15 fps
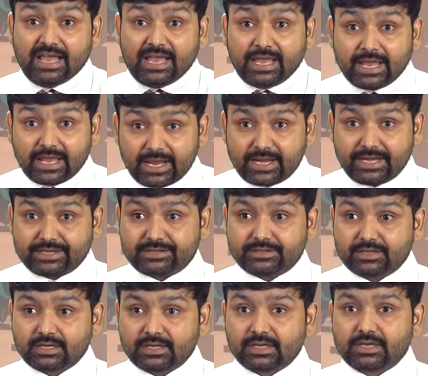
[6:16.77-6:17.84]
hate,
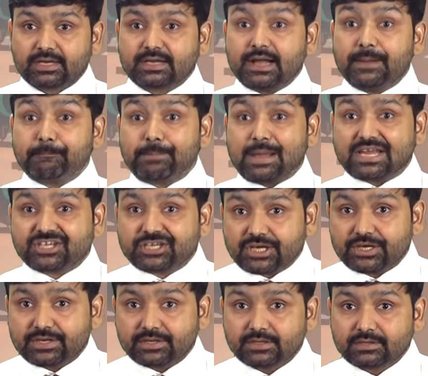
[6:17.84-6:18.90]

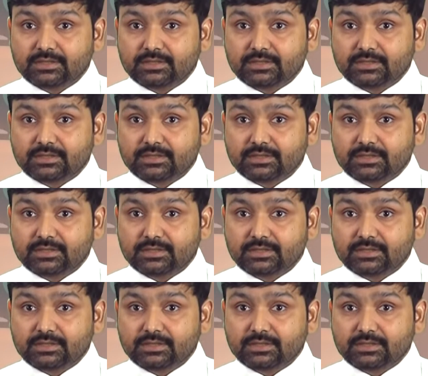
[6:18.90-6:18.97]
compassion,